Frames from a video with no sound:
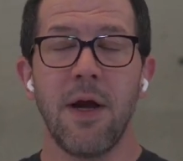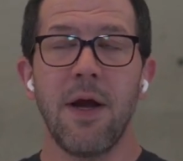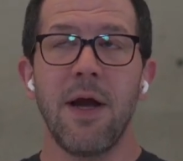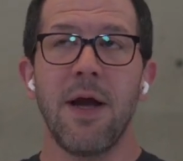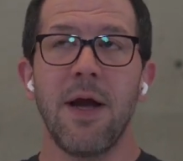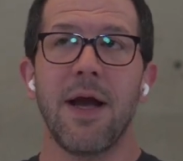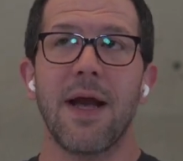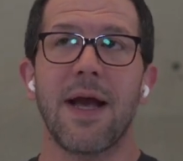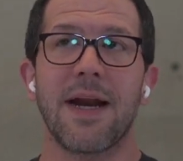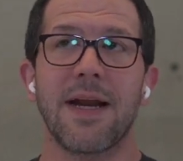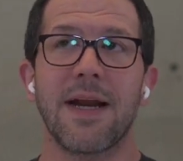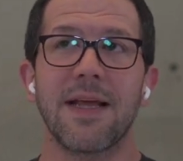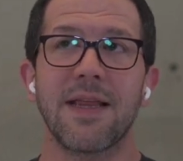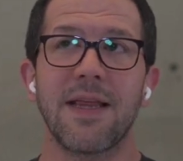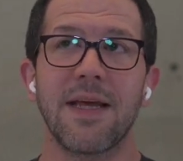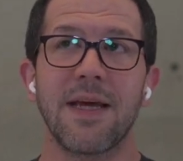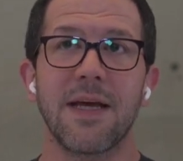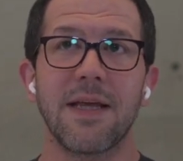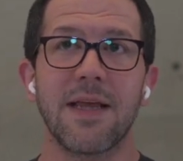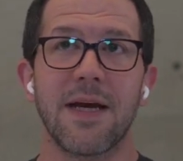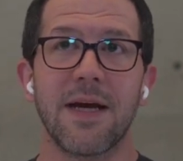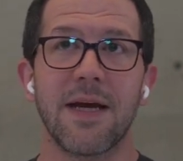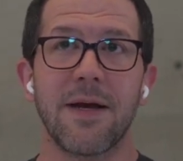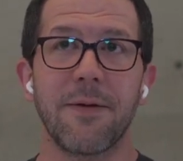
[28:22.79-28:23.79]
And I
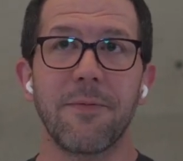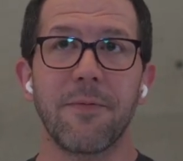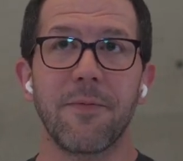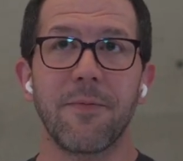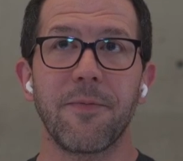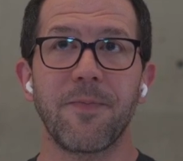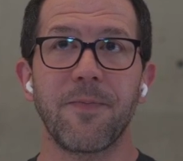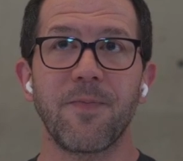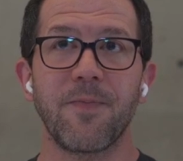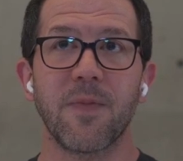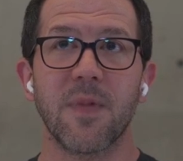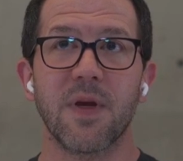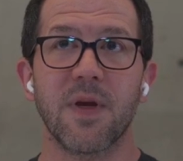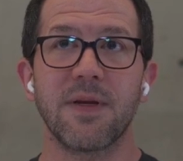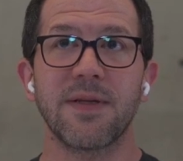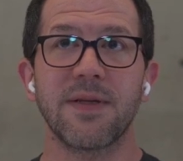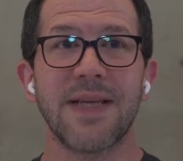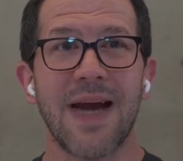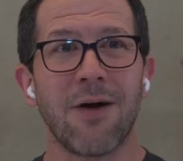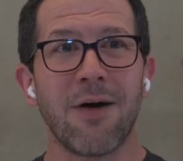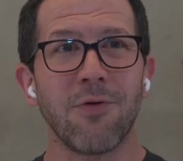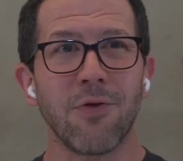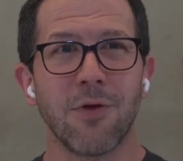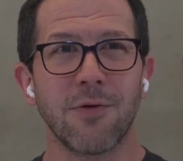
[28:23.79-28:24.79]
think that
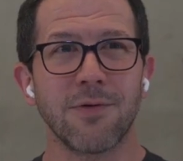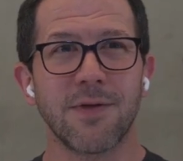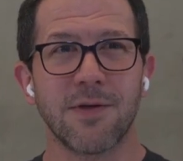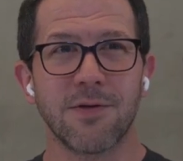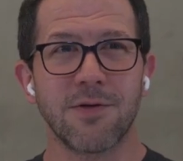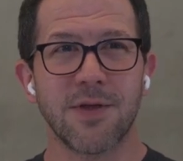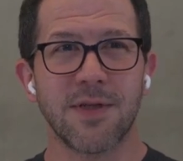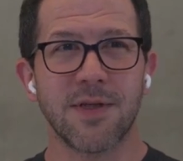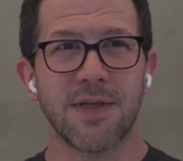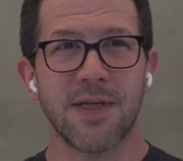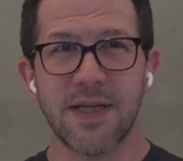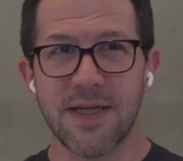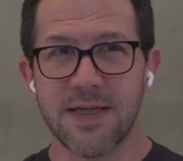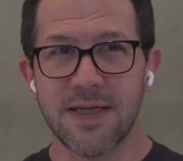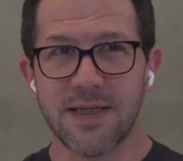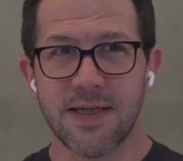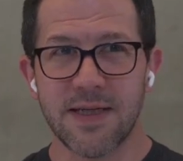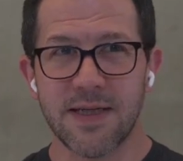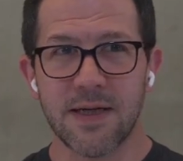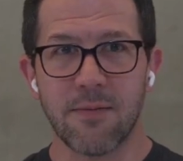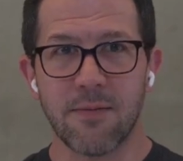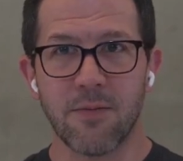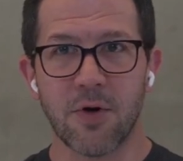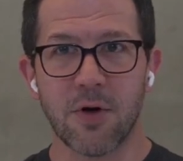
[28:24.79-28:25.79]
downloads are just an
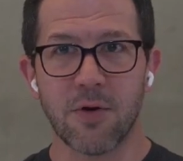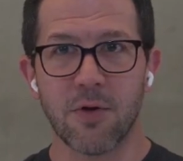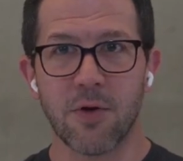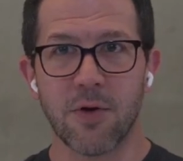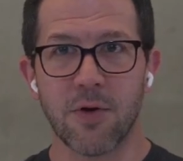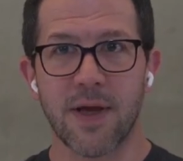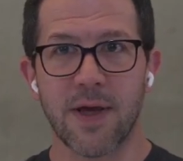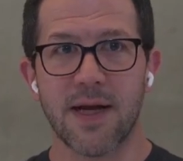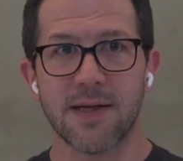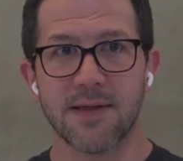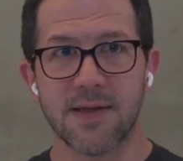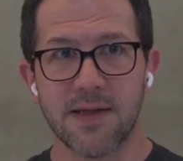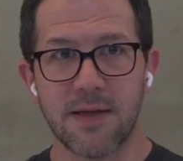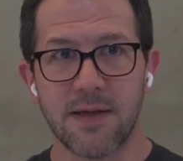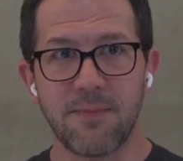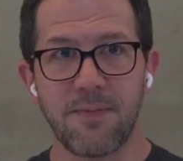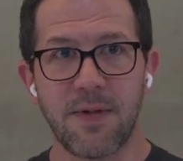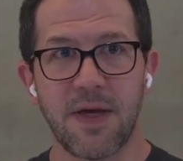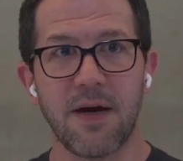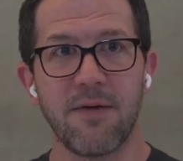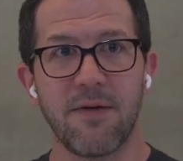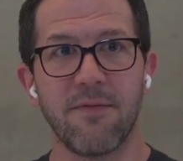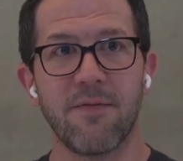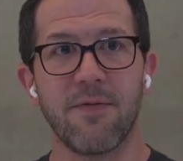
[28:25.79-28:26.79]
easy number to look at.
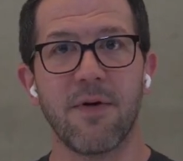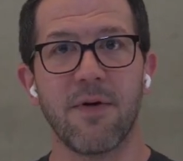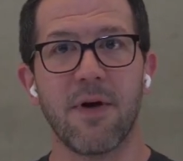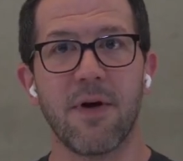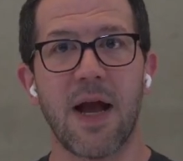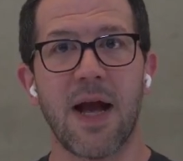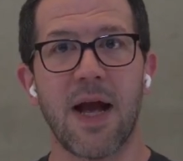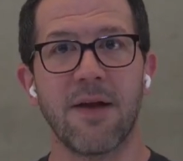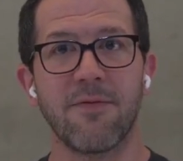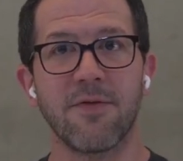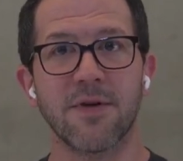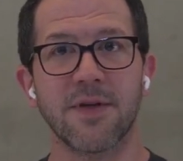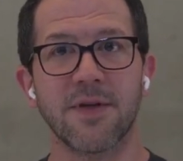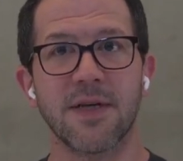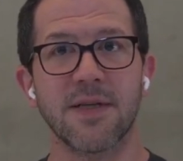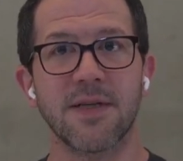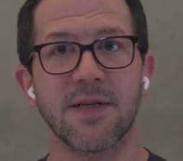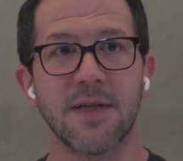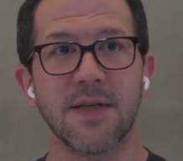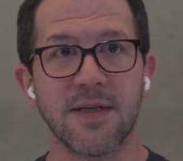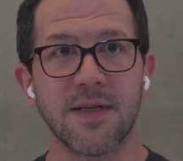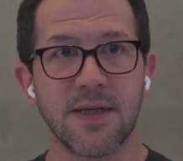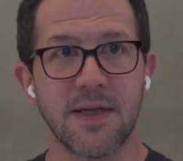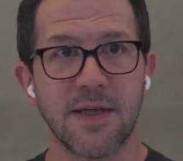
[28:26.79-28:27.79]
CPM for
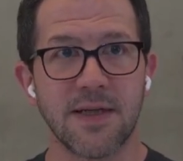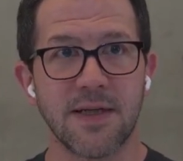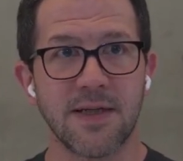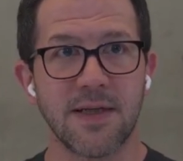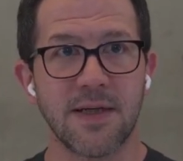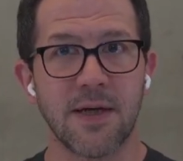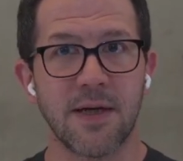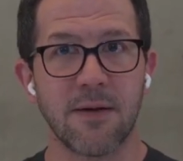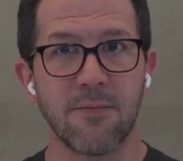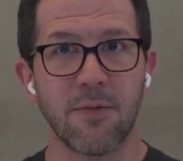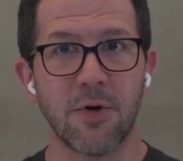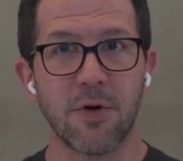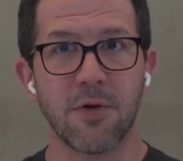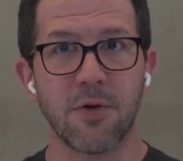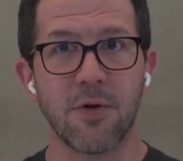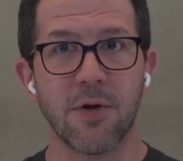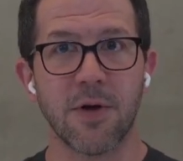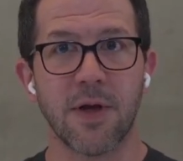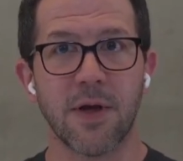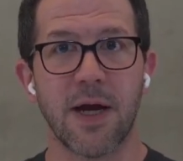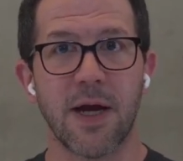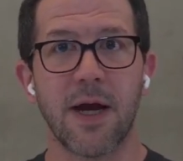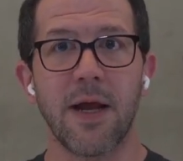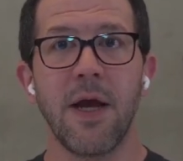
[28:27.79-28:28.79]
advertising is an easy number to
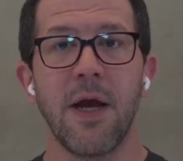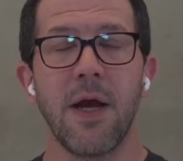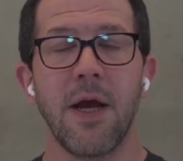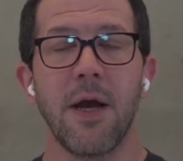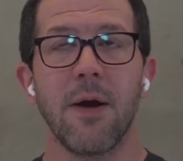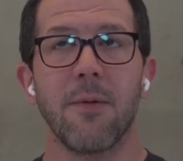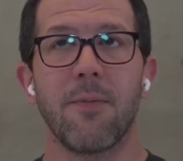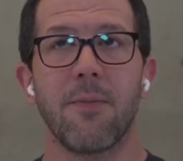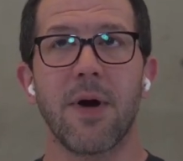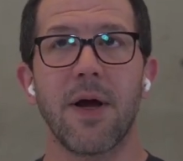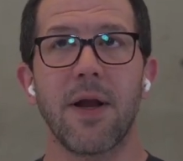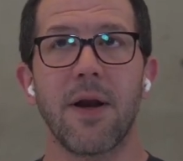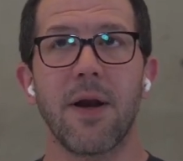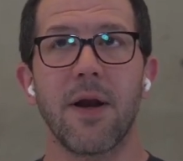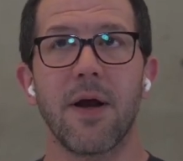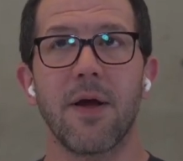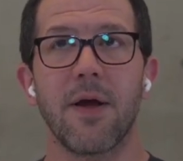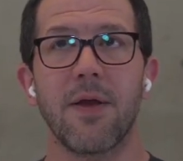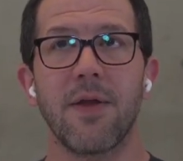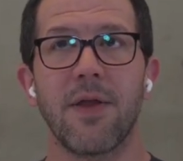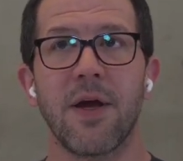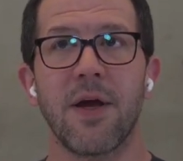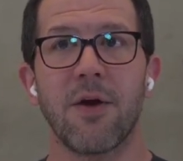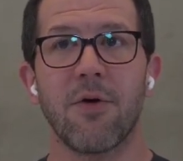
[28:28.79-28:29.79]
look at, but
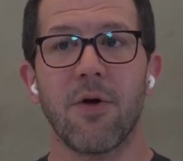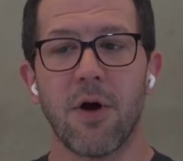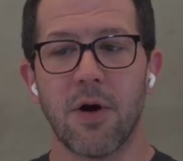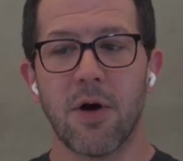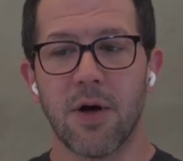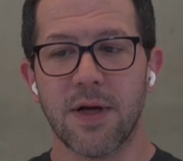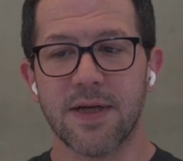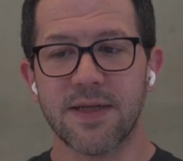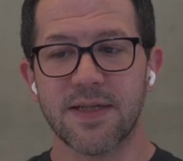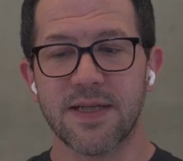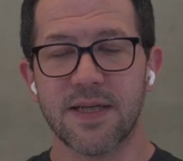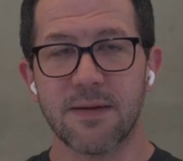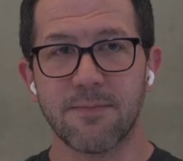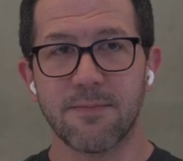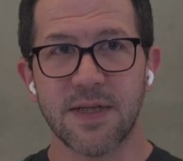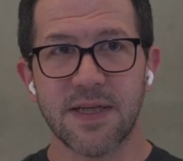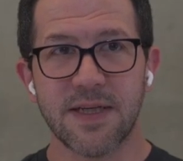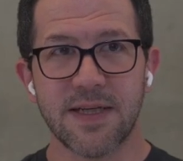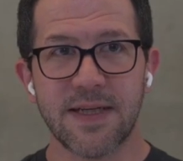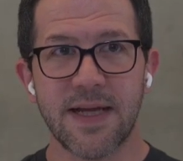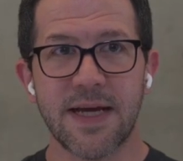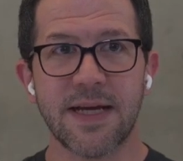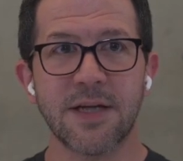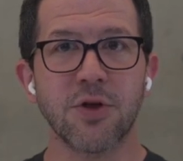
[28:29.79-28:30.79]
there are a
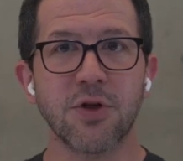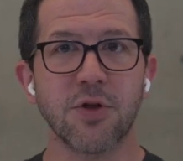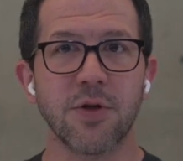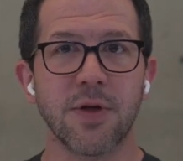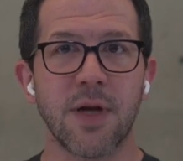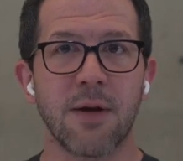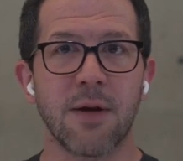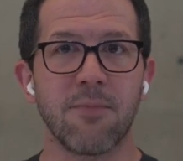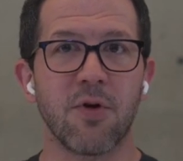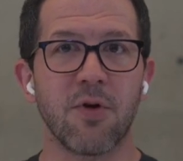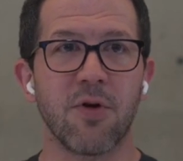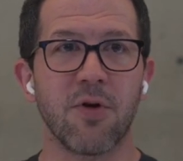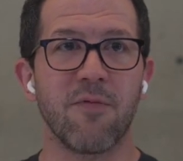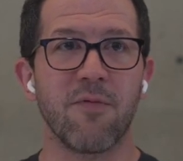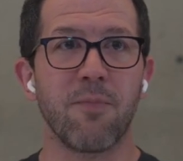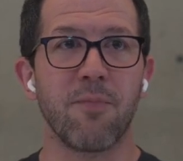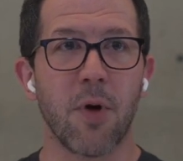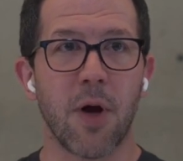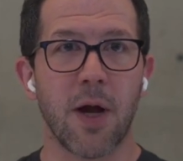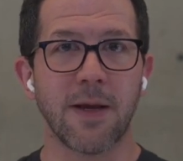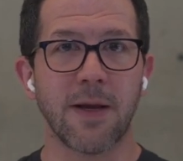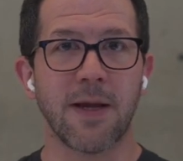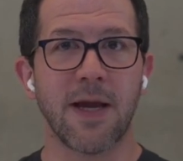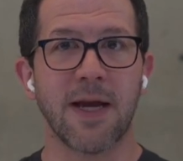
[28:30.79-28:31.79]
substantial number of
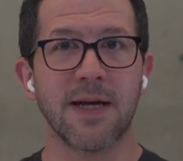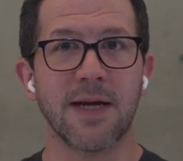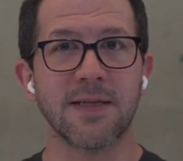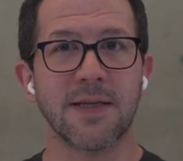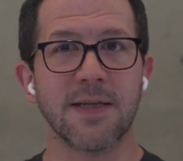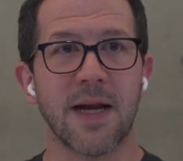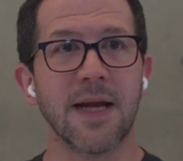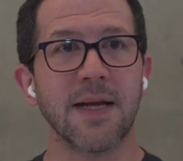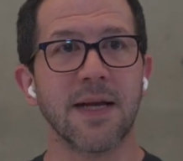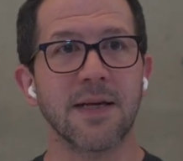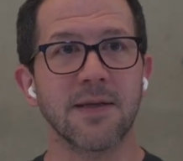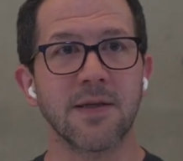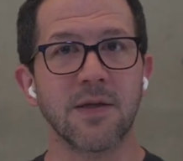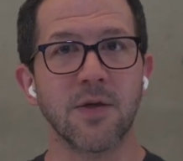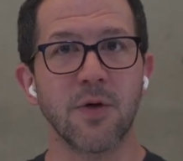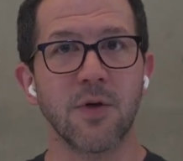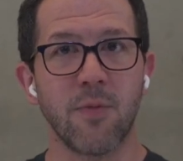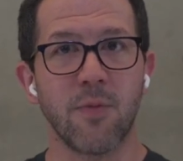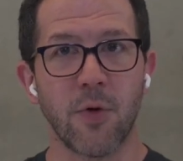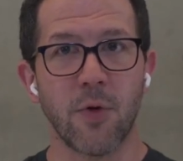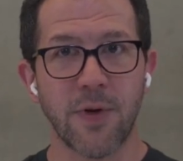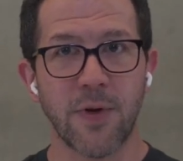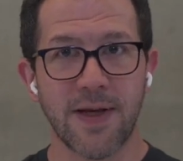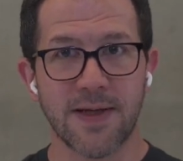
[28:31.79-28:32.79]
podcasts that I
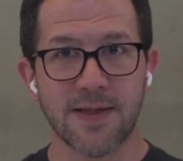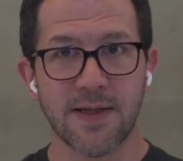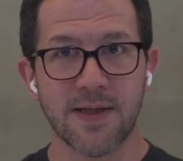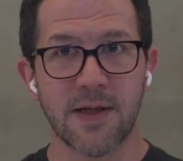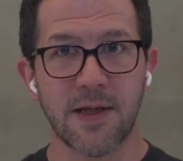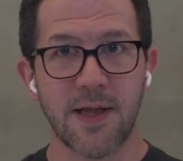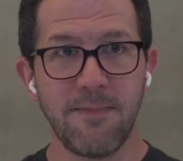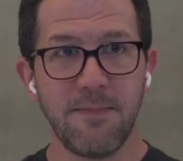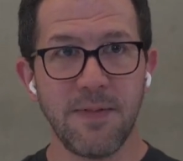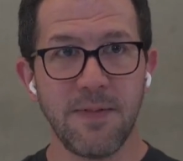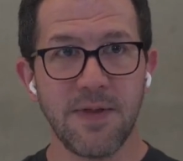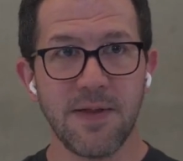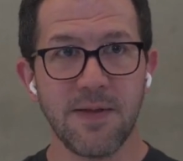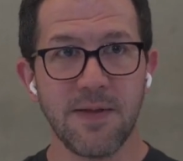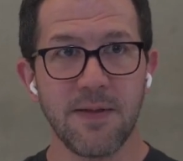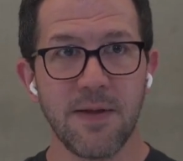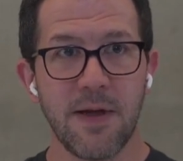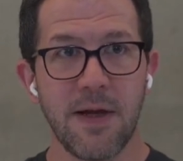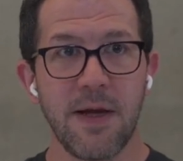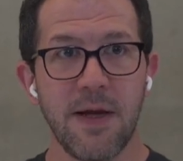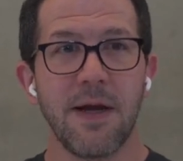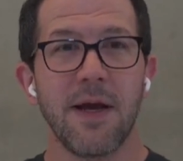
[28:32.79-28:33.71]
consume only as clips.